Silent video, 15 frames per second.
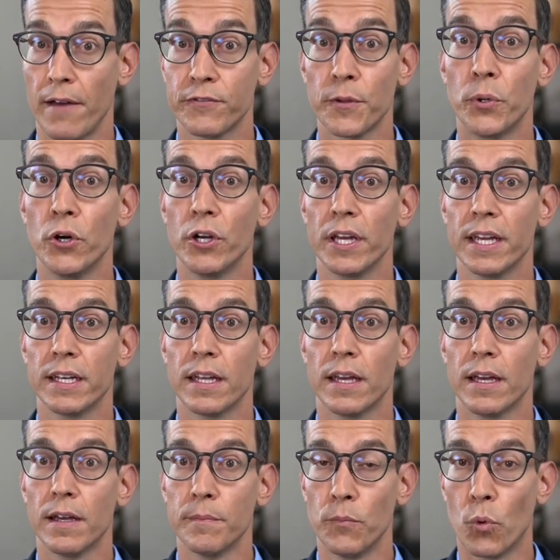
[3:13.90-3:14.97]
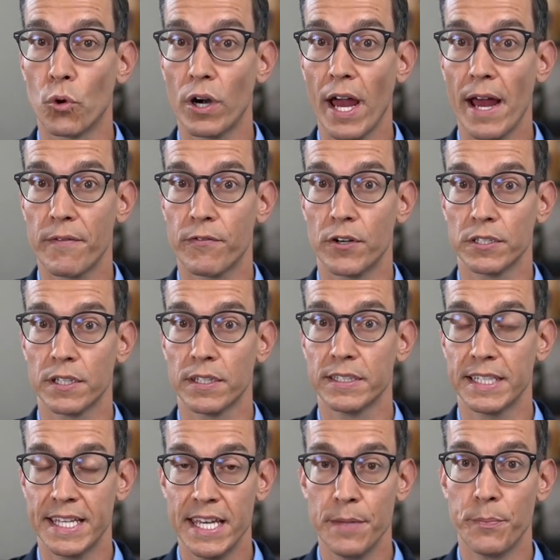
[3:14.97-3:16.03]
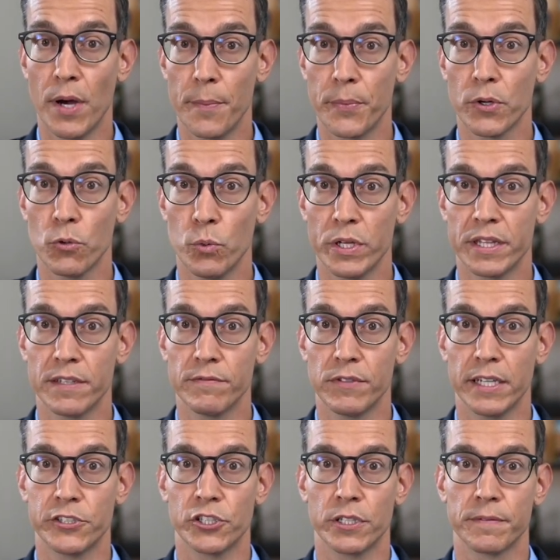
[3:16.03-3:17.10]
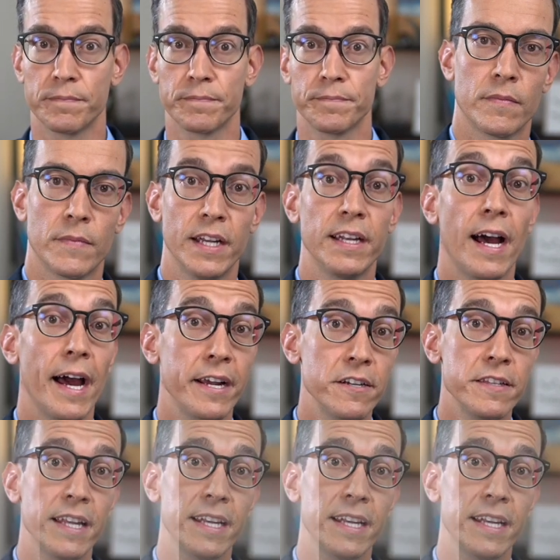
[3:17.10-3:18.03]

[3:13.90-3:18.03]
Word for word: to put in more effort to keep up with inflation. And higher